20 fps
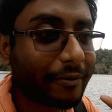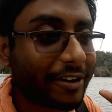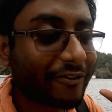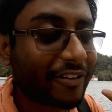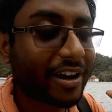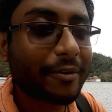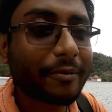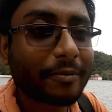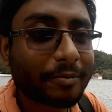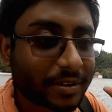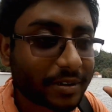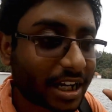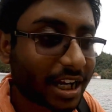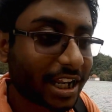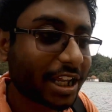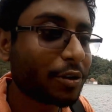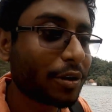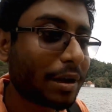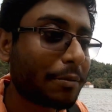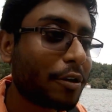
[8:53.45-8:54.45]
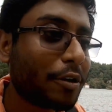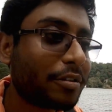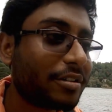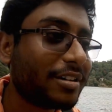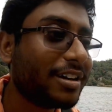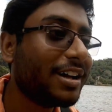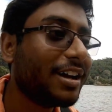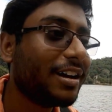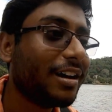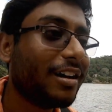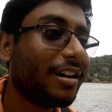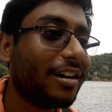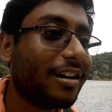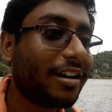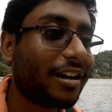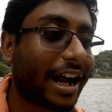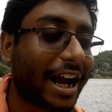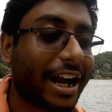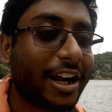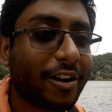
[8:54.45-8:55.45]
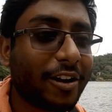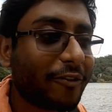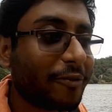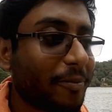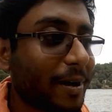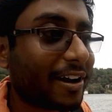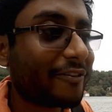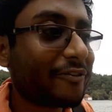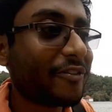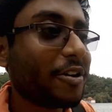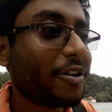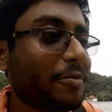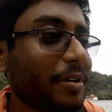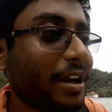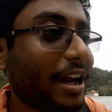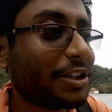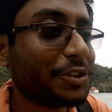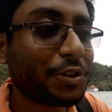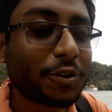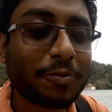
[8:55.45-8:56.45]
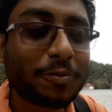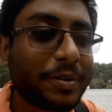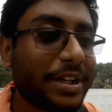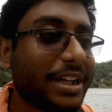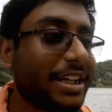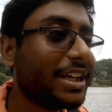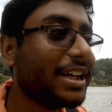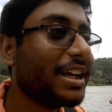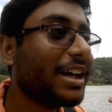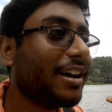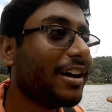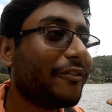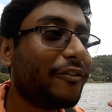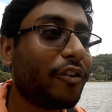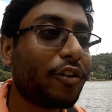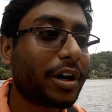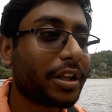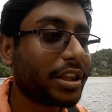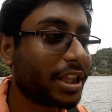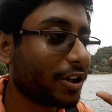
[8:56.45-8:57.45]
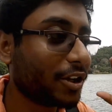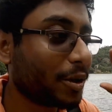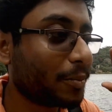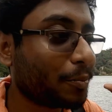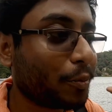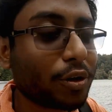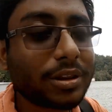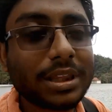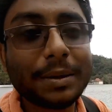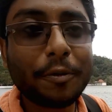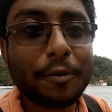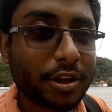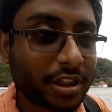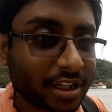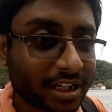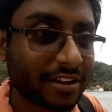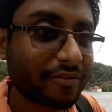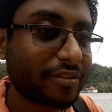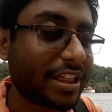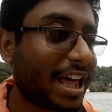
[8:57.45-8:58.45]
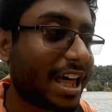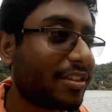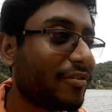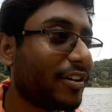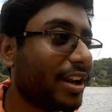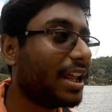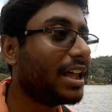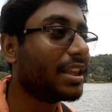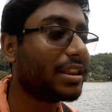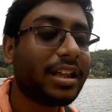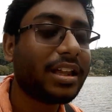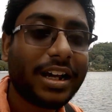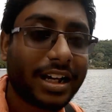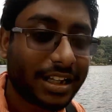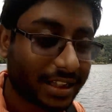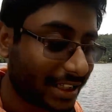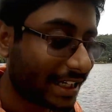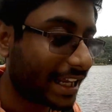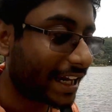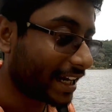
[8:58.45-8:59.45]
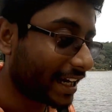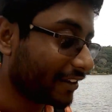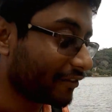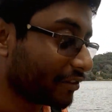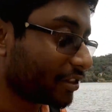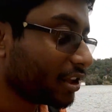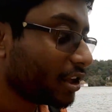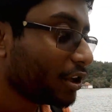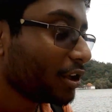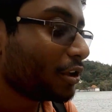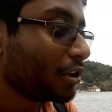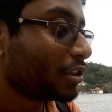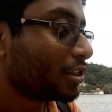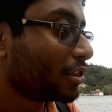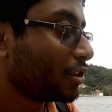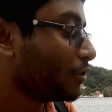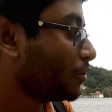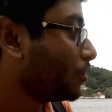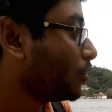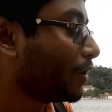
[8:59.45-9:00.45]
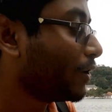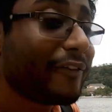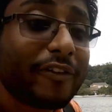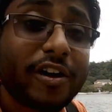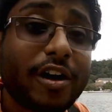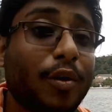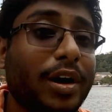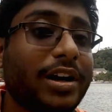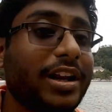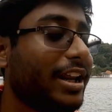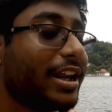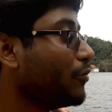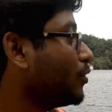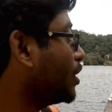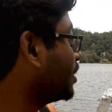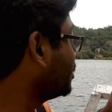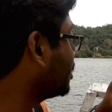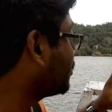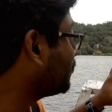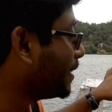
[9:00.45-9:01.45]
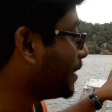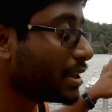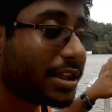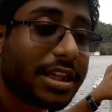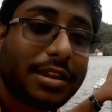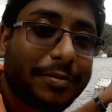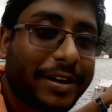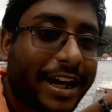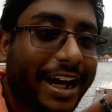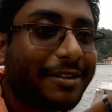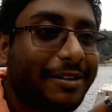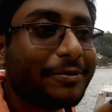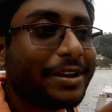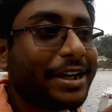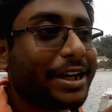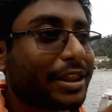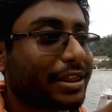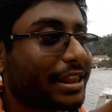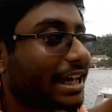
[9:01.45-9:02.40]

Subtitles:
I am telling you about a kind of platform, I should be focusing on both the positives as well as the negatives. So if you are wondering what this place is behind me, it's